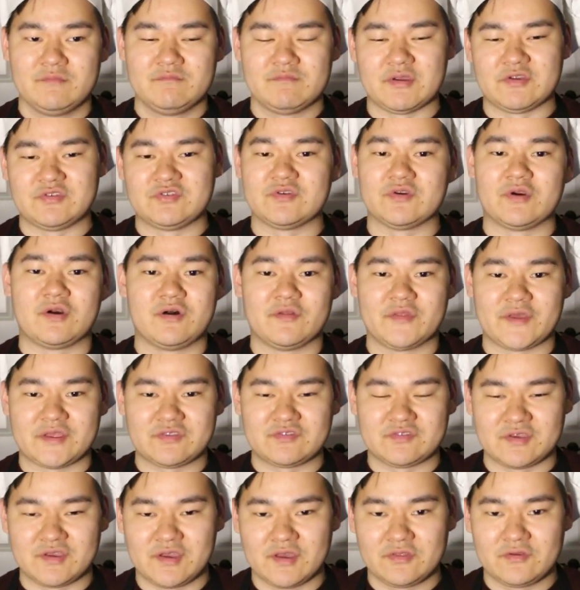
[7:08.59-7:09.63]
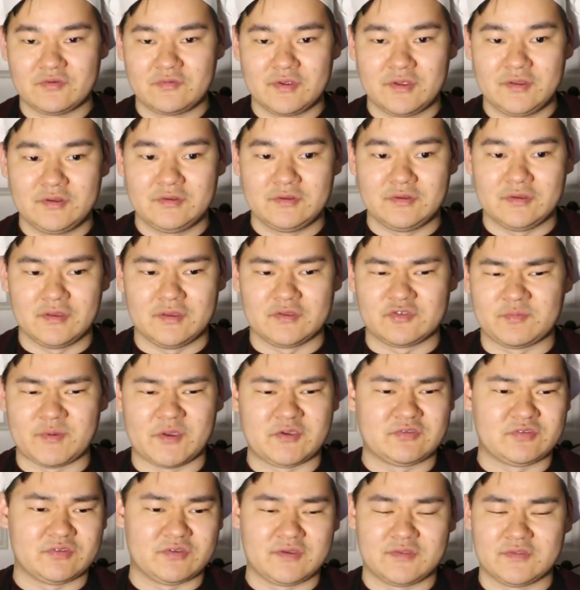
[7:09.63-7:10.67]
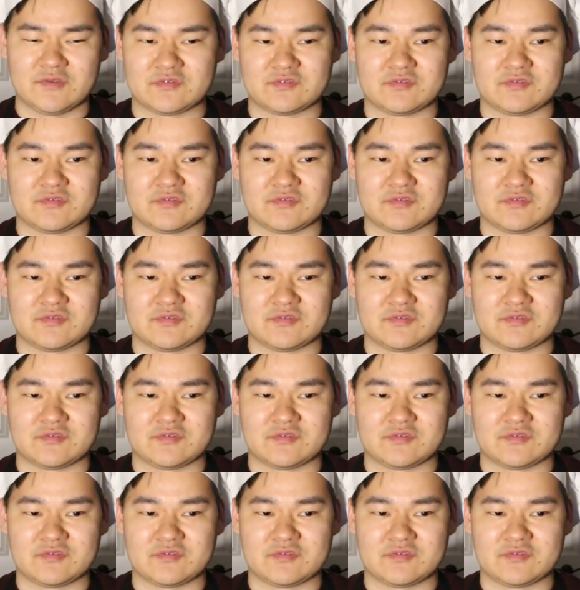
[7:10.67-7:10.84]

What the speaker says: meshing all that together especially in the